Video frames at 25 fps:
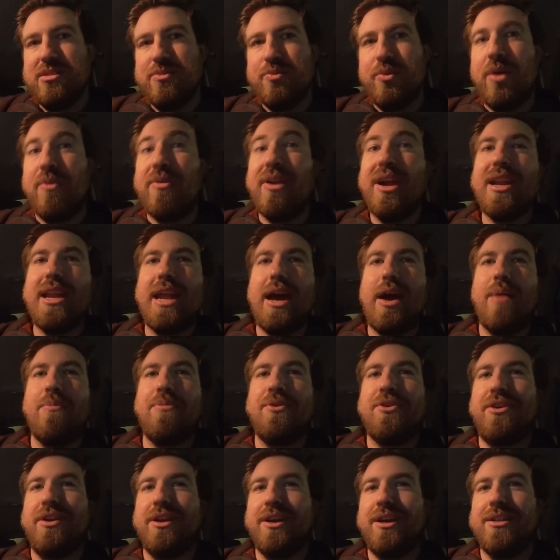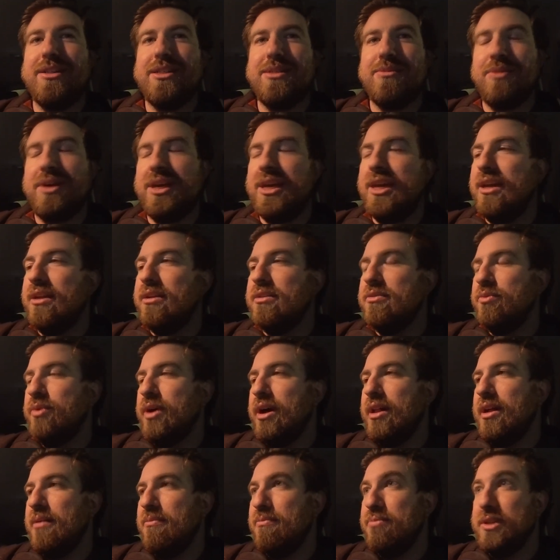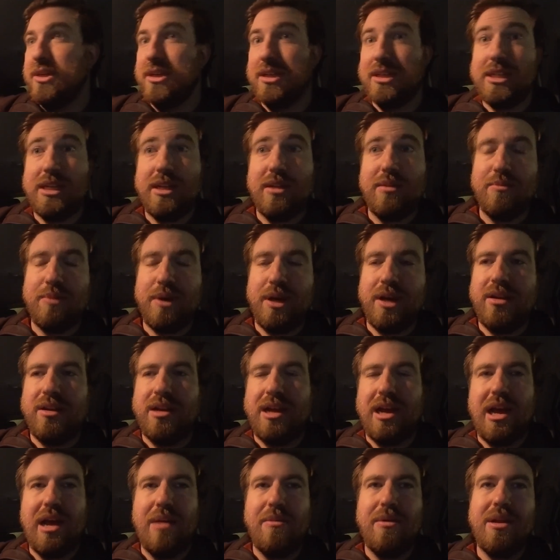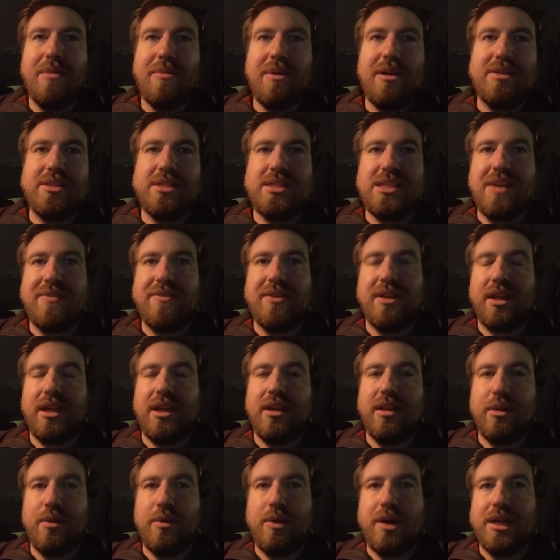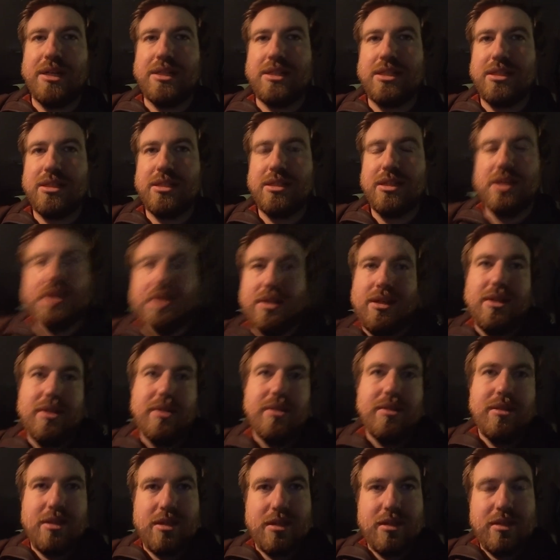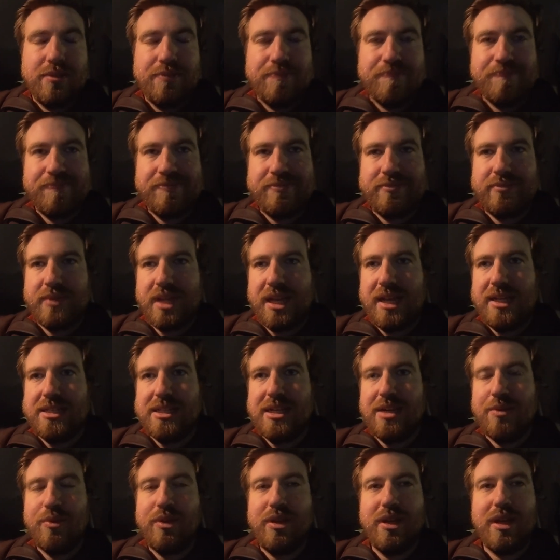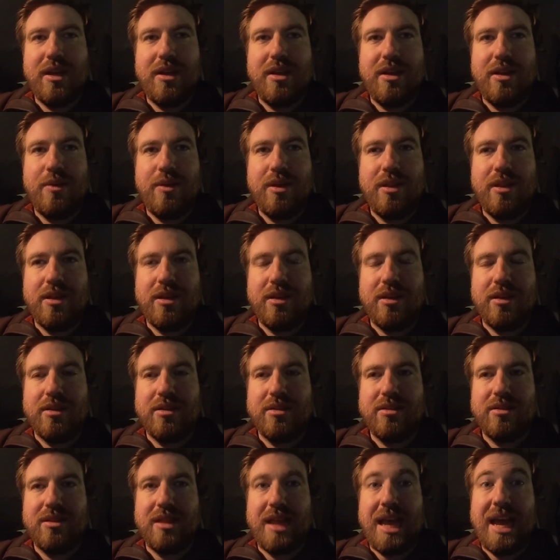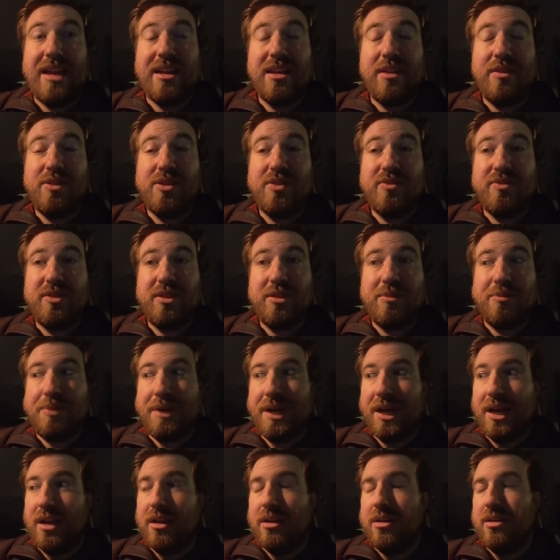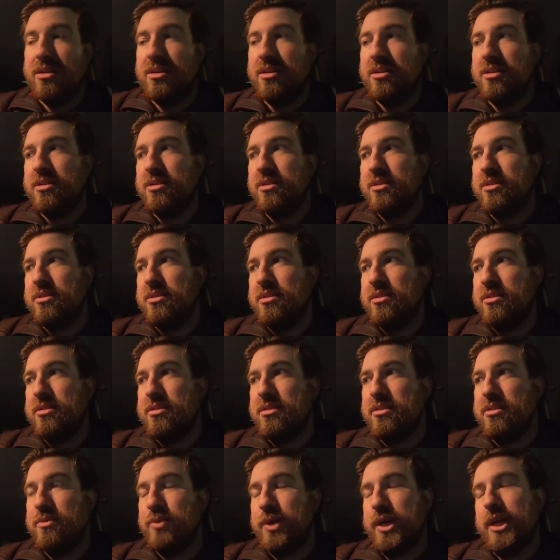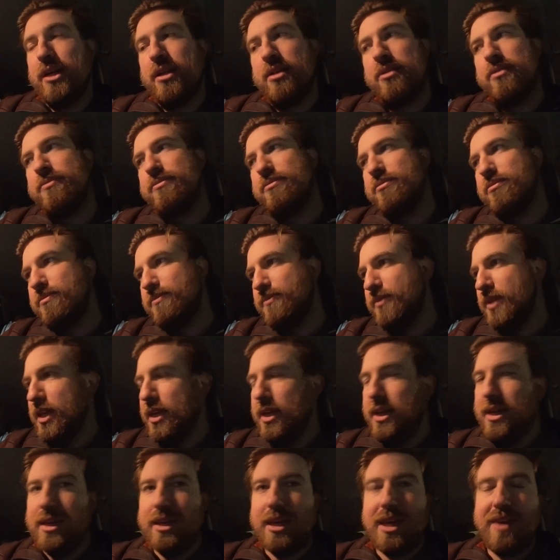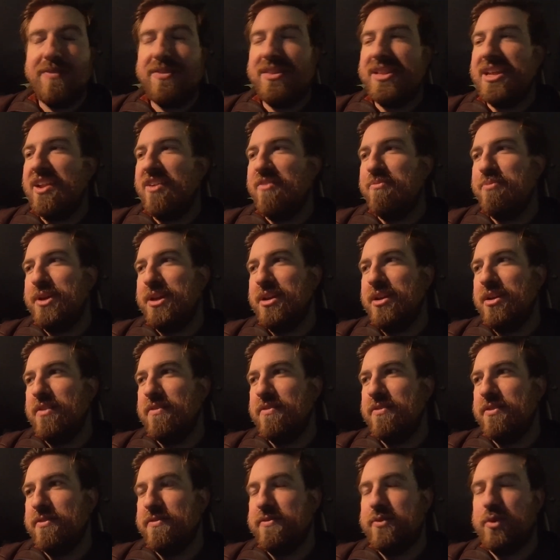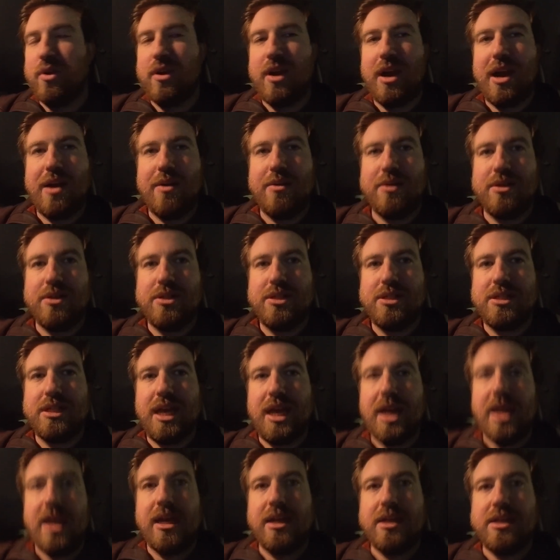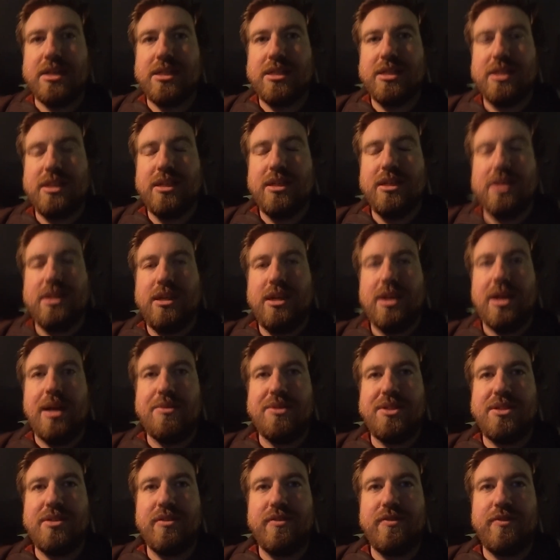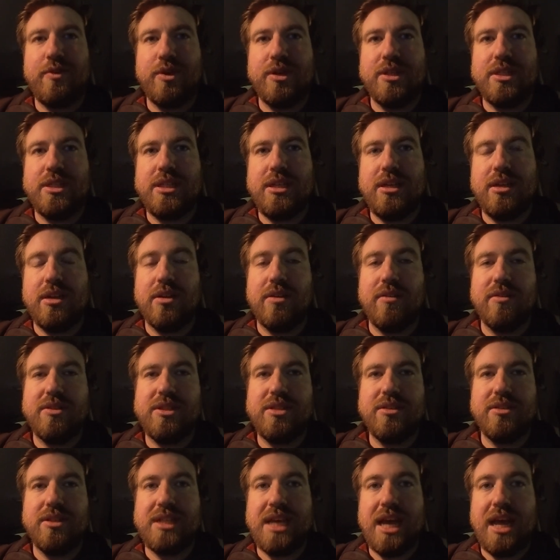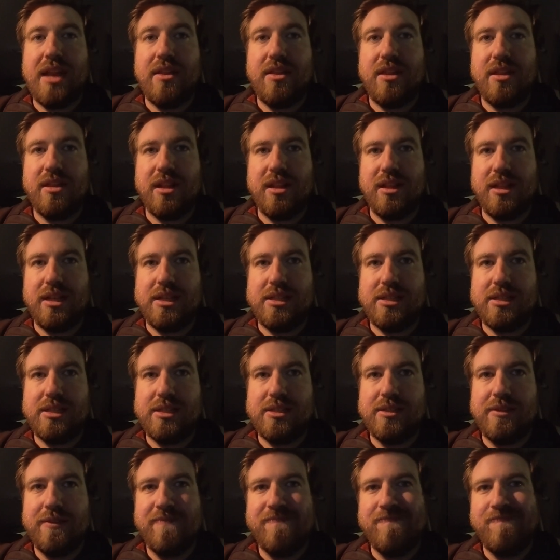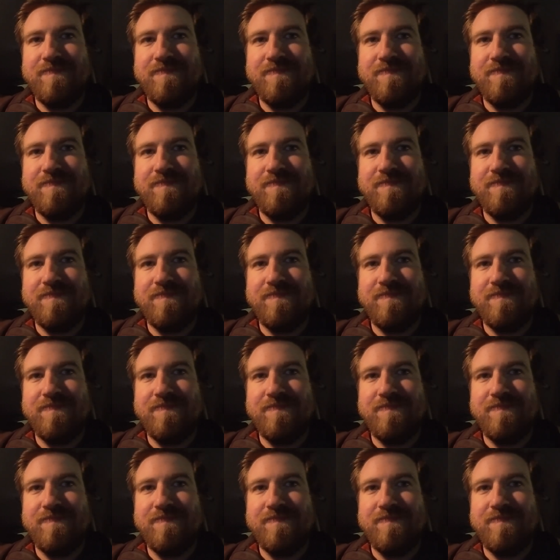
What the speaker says: well, right now I'm turning on some heat while I'm plugged in, but I'm at about 7 kilowatts. It's not really going to do anything that useful, but, well, given that I've been here for 4 hours, and I'm still 10th on the list,